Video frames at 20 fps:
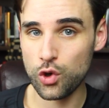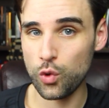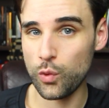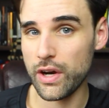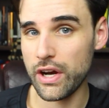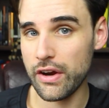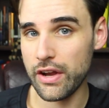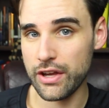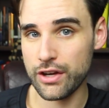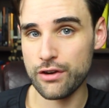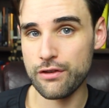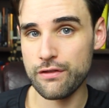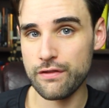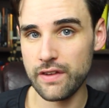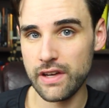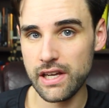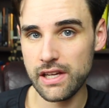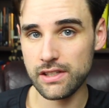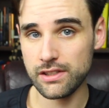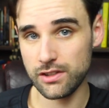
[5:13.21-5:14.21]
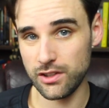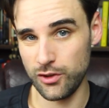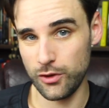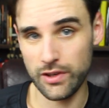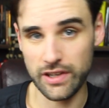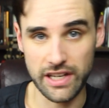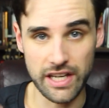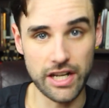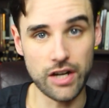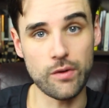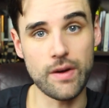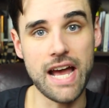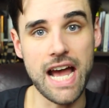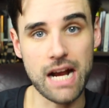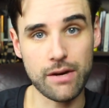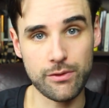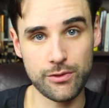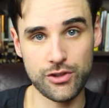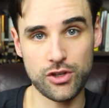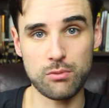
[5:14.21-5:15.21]
query interface that you can
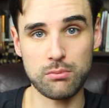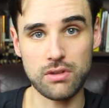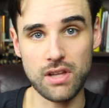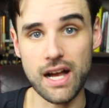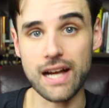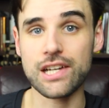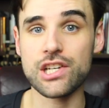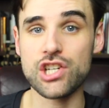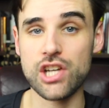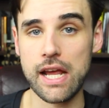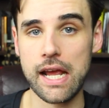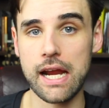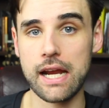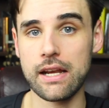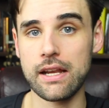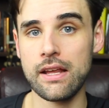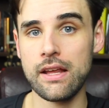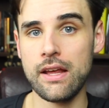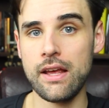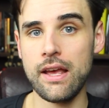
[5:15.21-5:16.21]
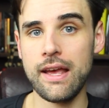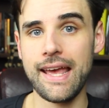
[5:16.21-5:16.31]
interact with your blockchain.